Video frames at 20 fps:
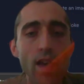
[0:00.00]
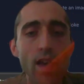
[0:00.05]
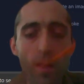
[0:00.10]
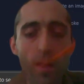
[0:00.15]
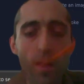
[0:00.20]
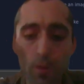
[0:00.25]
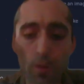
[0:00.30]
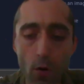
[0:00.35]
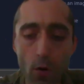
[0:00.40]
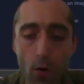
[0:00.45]

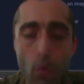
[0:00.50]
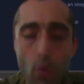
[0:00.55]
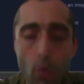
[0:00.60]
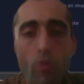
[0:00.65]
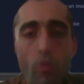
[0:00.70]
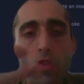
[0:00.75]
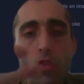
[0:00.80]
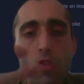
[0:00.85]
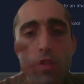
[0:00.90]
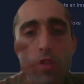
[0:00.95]
and
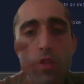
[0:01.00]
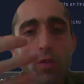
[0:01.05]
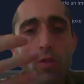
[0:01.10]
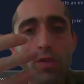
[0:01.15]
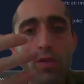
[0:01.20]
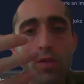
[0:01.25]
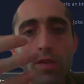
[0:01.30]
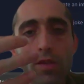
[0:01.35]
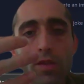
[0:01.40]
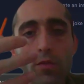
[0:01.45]
all the things
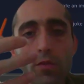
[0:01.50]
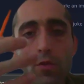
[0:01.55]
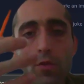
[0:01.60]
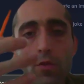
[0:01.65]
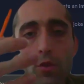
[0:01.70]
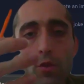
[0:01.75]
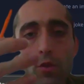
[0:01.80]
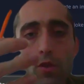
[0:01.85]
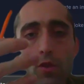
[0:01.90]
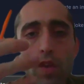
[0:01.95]
we
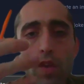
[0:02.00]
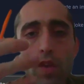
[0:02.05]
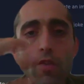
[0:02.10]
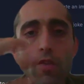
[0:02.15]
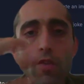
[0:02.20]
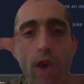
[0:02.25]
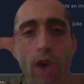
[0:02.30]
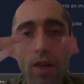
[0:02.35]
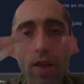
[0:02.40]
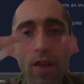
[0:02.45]
talk
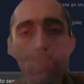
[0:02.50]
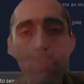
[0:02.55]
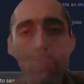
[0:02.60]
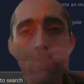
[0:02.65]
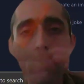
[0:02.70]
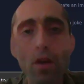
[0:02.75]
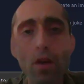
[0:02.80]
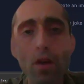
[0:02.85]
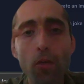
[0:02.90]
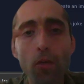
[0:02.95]
together
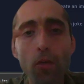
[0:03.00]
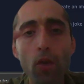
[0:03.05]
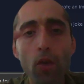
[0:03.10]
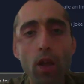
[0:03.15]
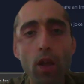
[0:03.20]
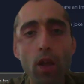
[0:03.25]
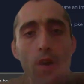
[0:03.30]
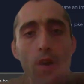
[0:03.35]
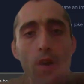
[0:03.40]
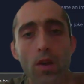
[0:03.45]
under the
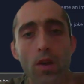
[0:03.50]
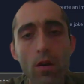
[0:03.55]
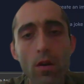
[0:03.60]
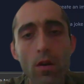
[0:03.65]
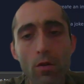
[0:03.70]
umbrella